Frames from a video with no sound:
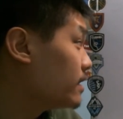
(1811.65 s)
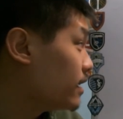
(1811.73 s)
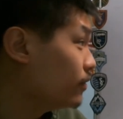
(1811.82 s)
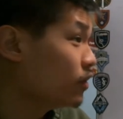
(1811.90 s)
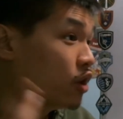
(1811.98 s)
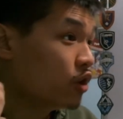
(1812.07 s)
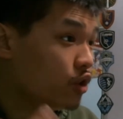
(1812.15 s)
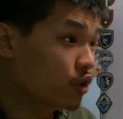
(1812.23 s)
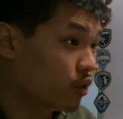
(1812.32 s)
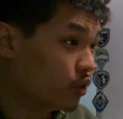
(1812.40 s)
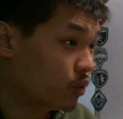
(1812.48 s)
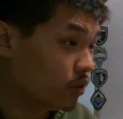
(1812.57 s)
And you
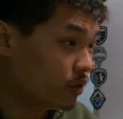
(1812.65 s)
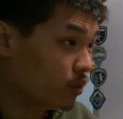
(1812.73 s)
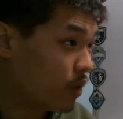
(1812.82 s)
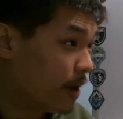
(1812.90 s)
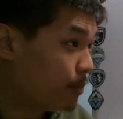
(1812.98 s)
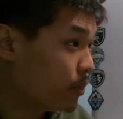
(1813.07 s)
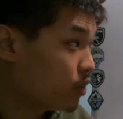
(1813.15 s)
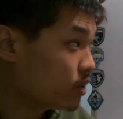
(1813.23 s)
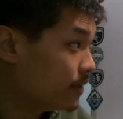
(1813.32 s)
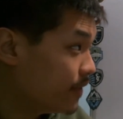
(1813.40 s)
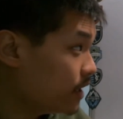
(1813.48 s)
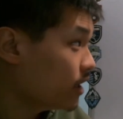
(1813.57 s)
know, the Red Bulls, if
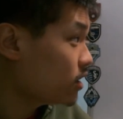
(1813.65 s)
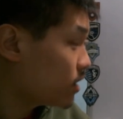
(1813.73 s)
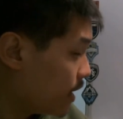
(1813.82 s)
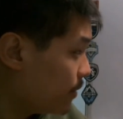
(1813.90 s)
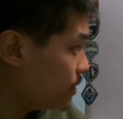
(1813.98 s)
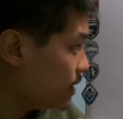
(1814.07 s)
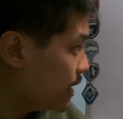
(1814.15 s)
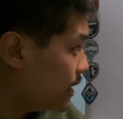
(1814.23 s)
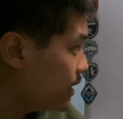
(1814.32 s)
he does come to